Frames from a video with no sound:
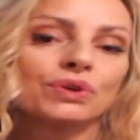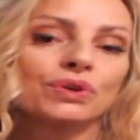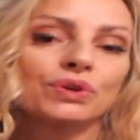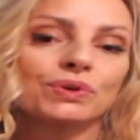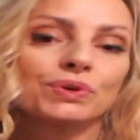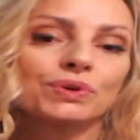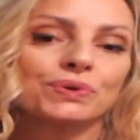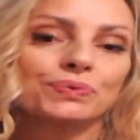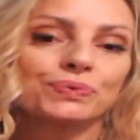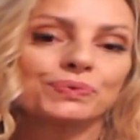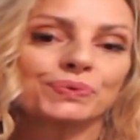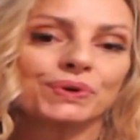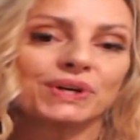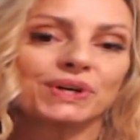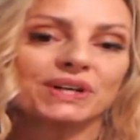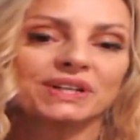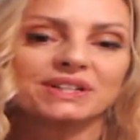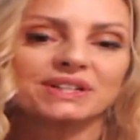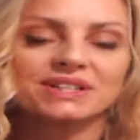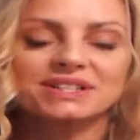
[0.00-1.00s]
your
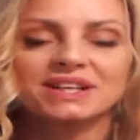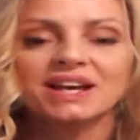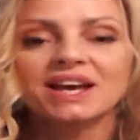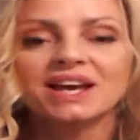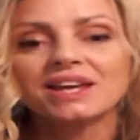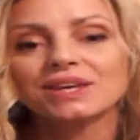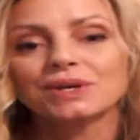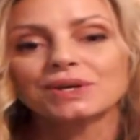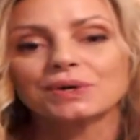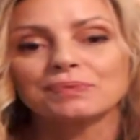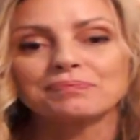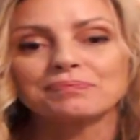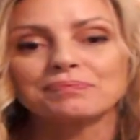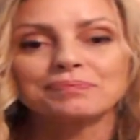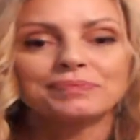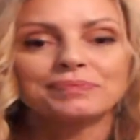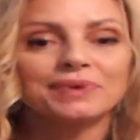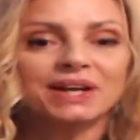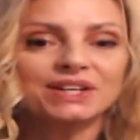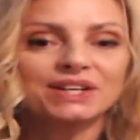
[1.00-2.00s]
wand, your
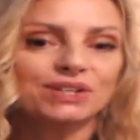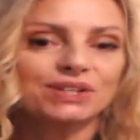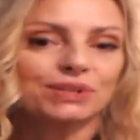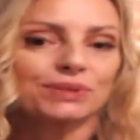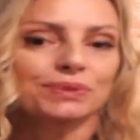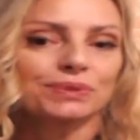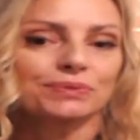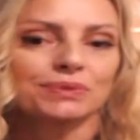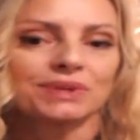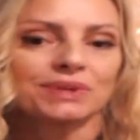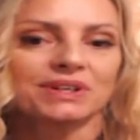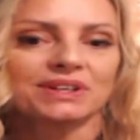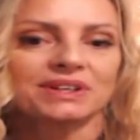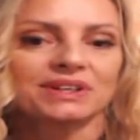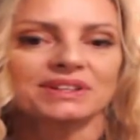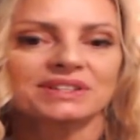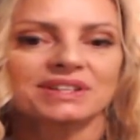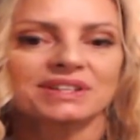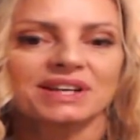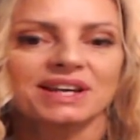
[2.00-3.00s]
magical
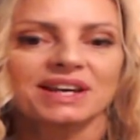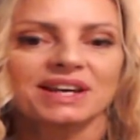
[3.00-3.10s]
wand.